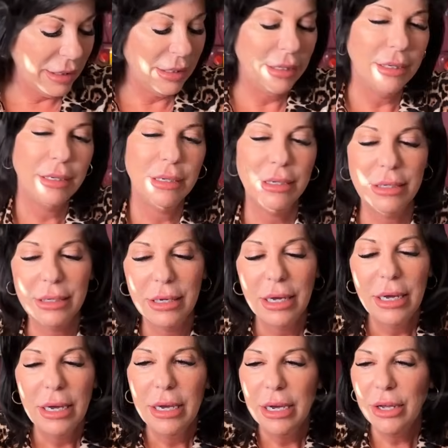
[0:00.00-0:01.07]
Huh.
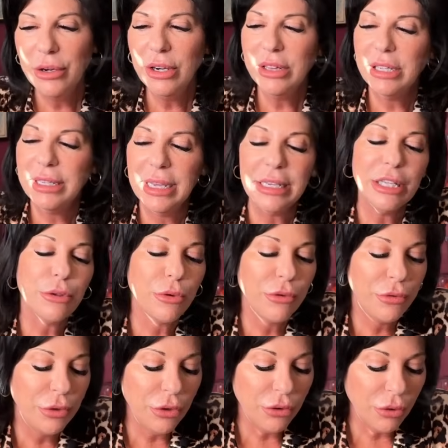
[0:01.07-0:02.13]
Underneath the deck is
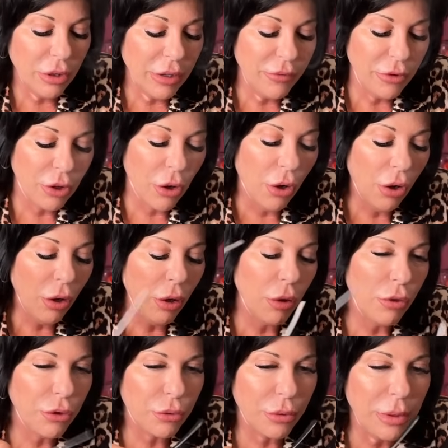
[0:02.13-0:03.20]
refusal of the
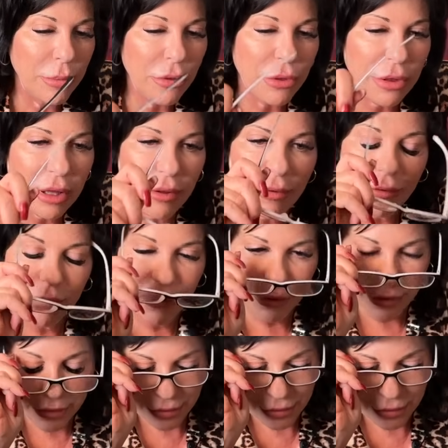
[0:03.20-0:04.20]
call, the dream thief,